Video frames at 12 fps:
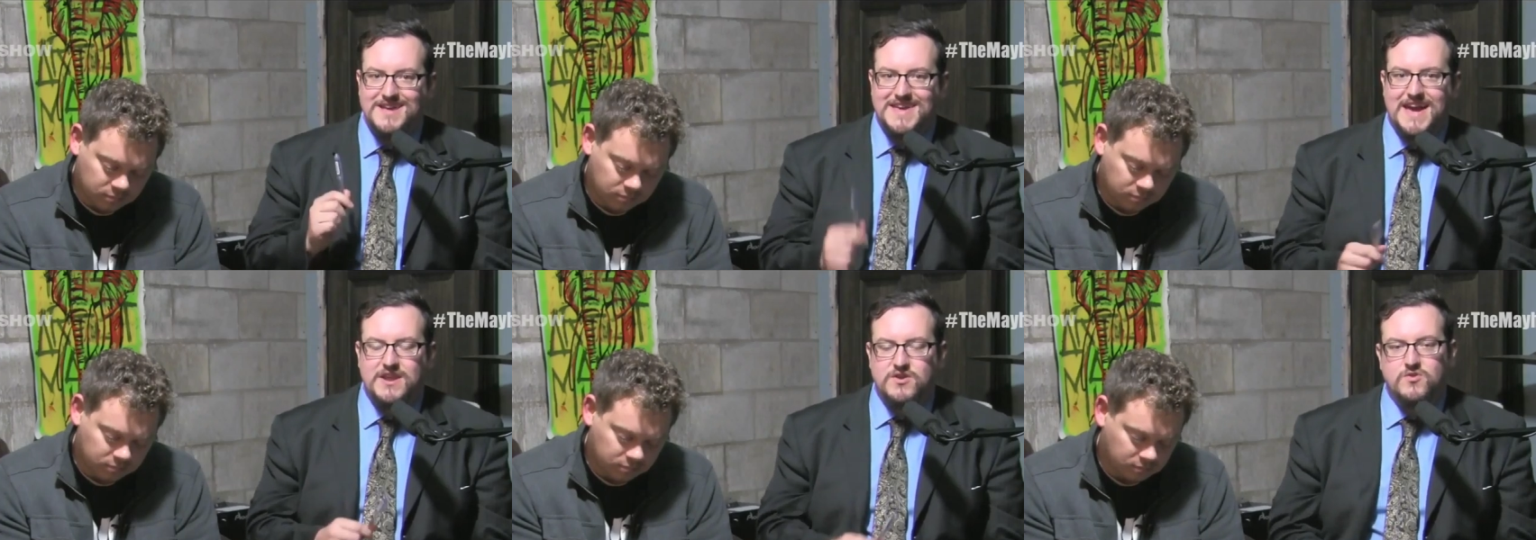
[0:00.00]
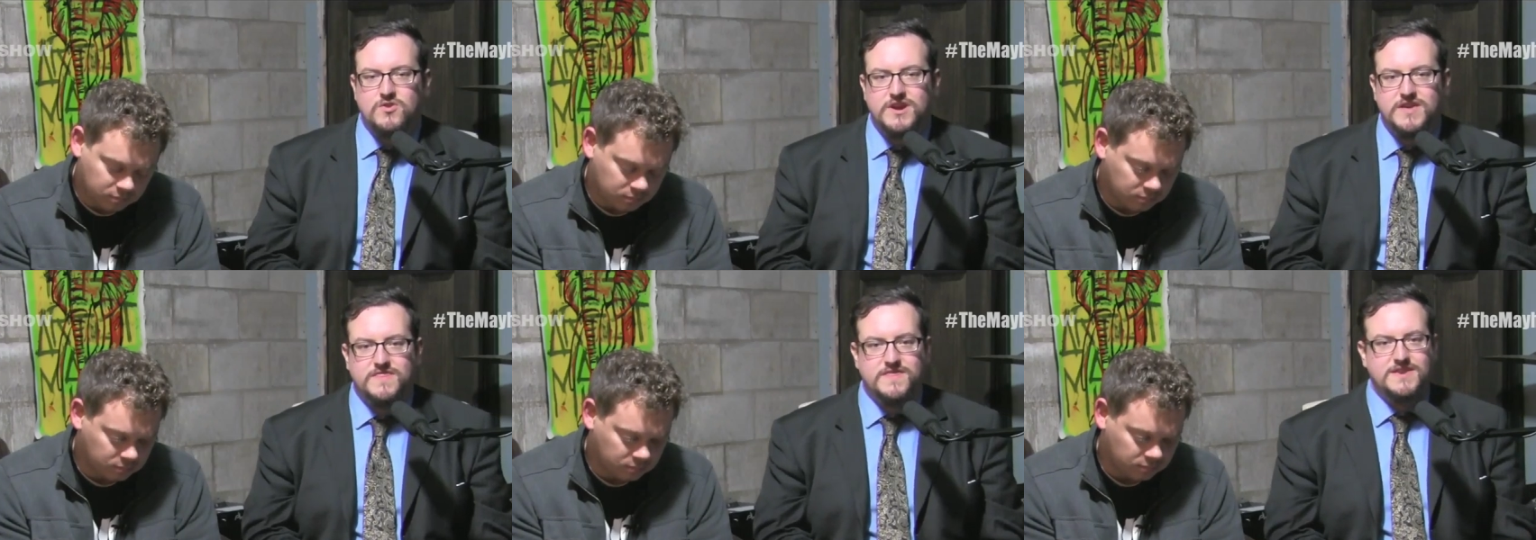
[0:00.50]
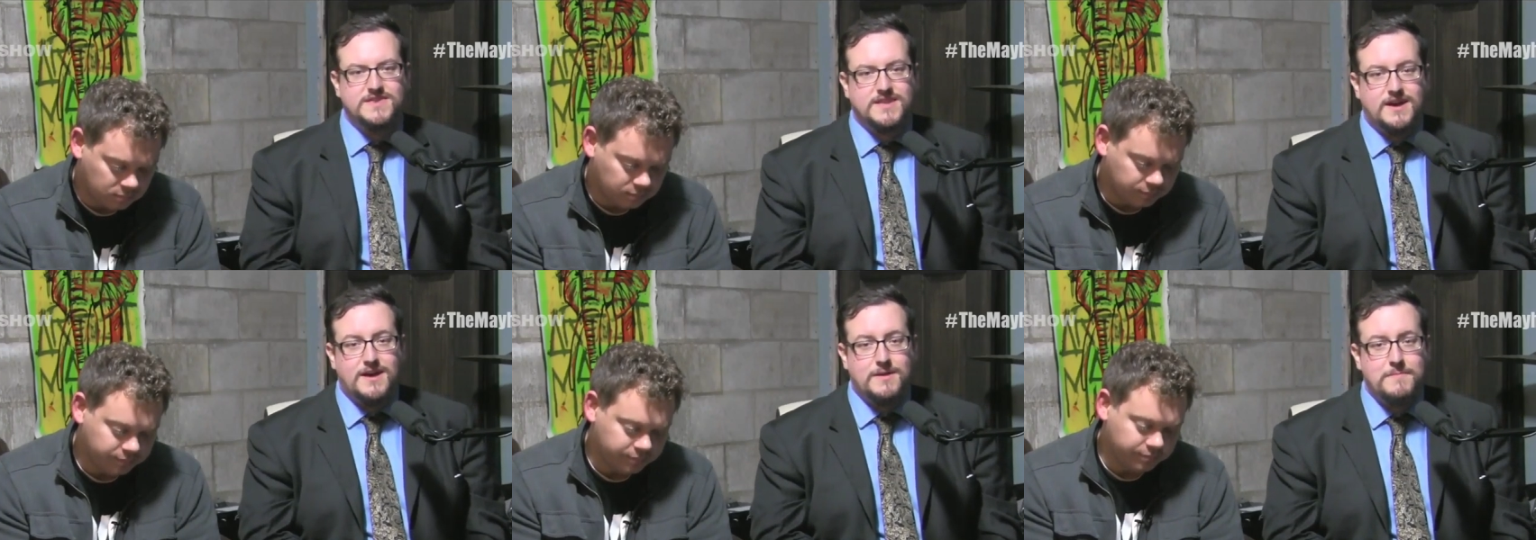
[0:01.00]
Speaker 1: category. This
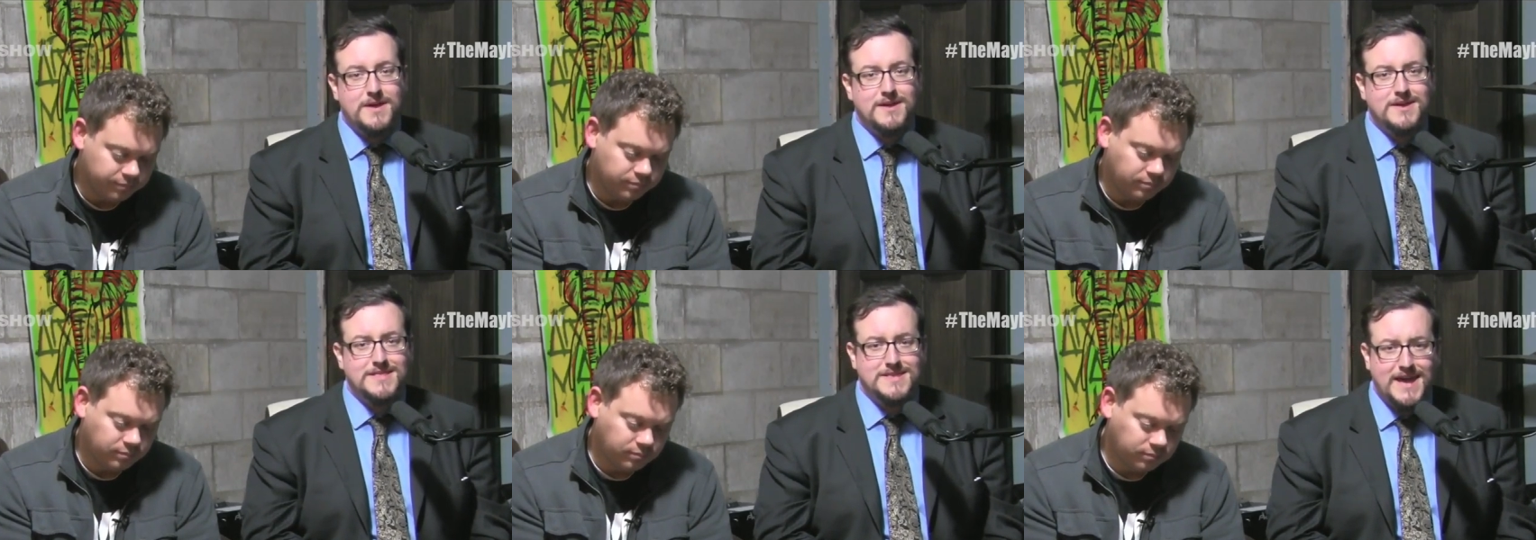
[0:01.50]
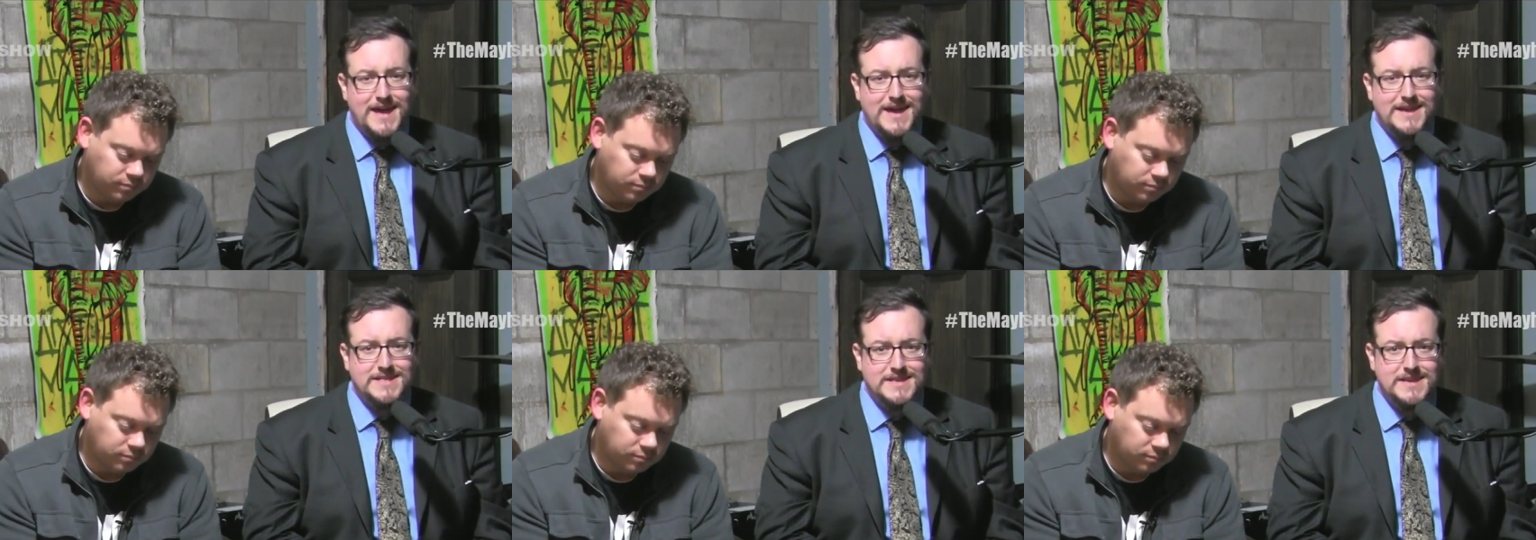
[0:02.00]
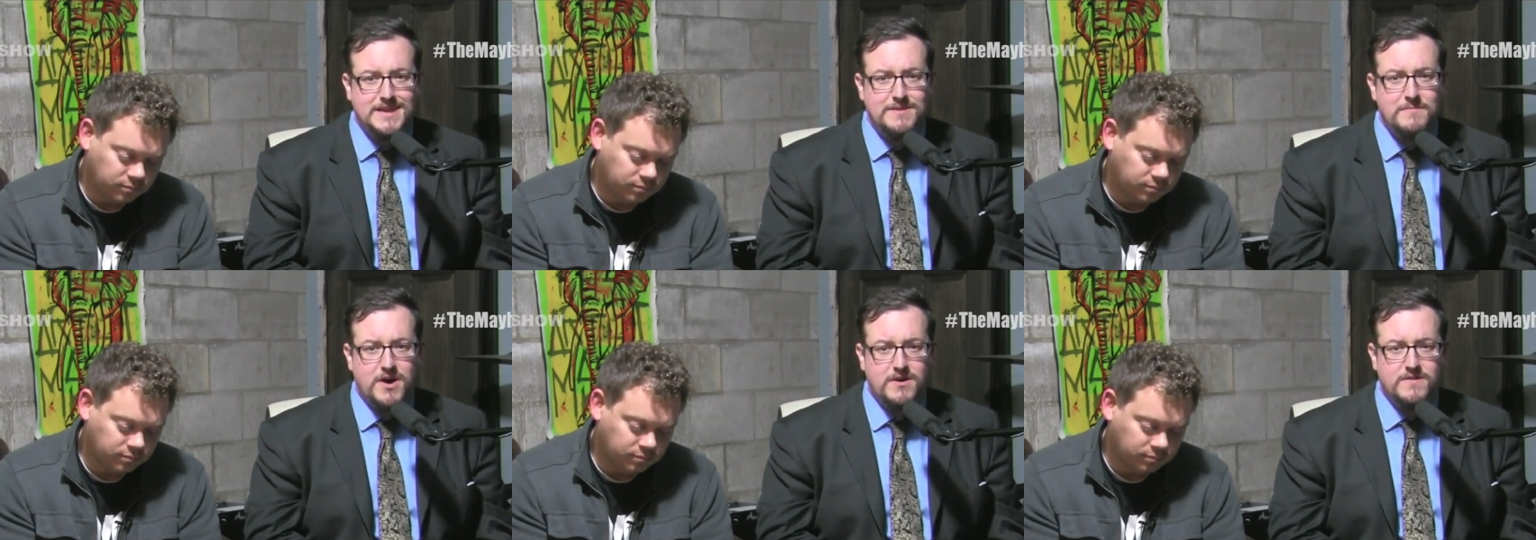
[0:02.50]
time, Tag
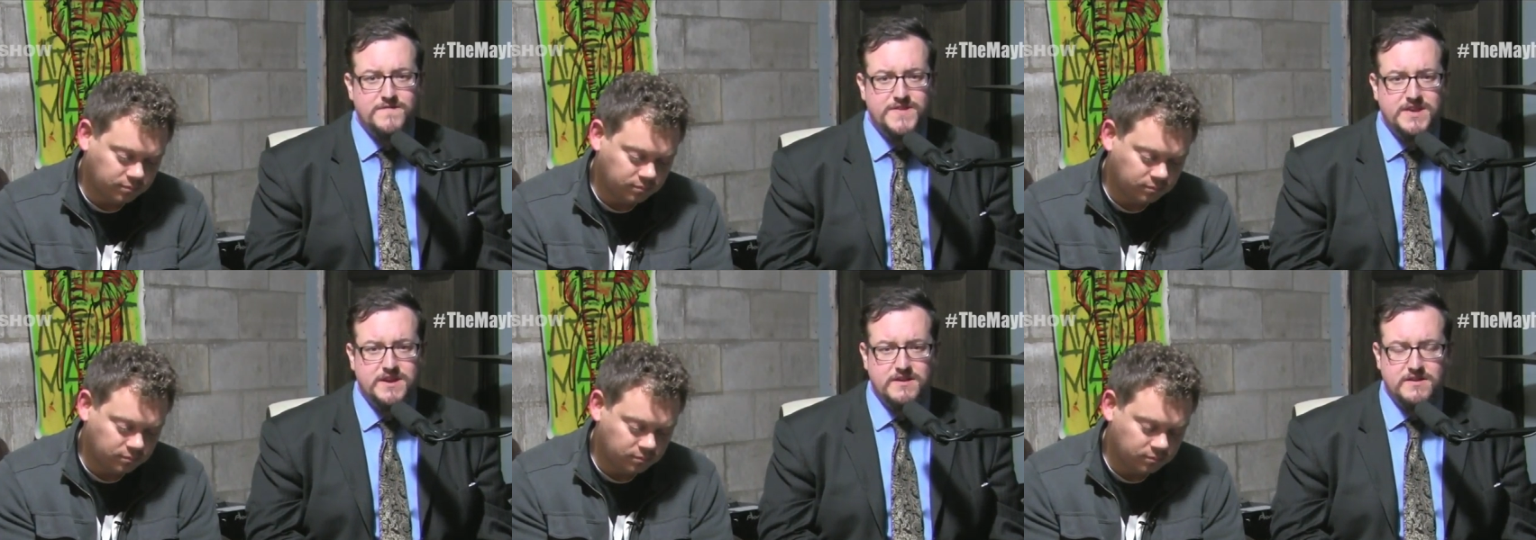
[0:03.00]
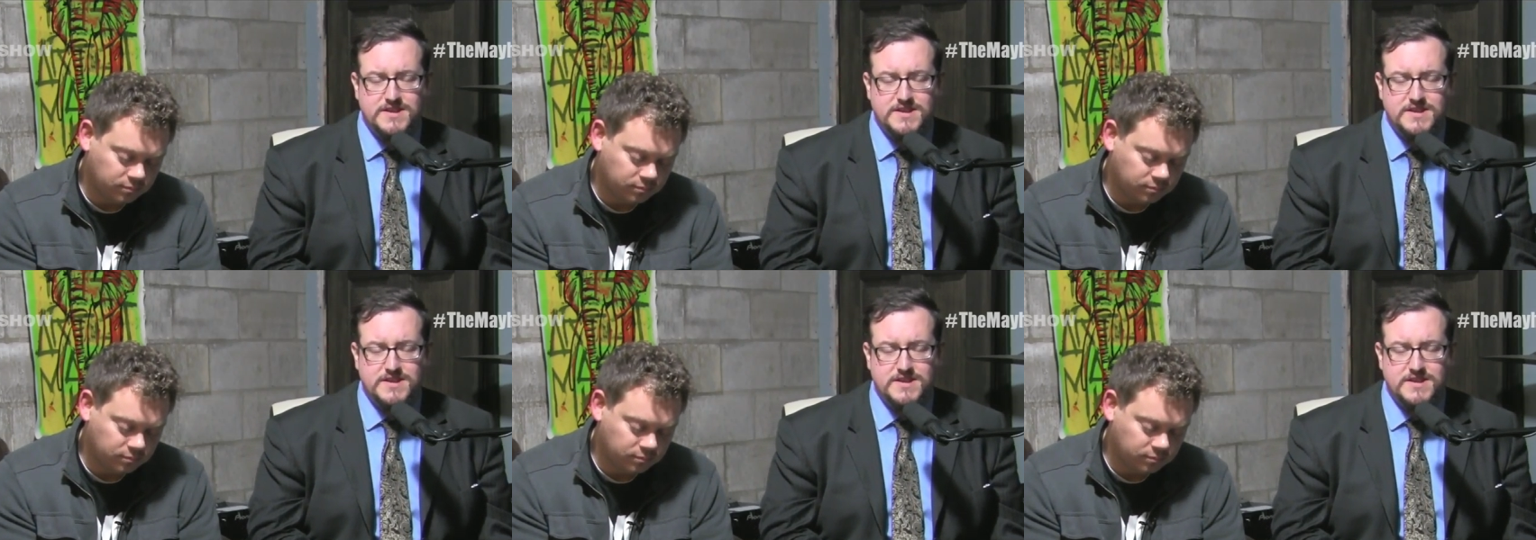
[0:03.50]
Team of the Year,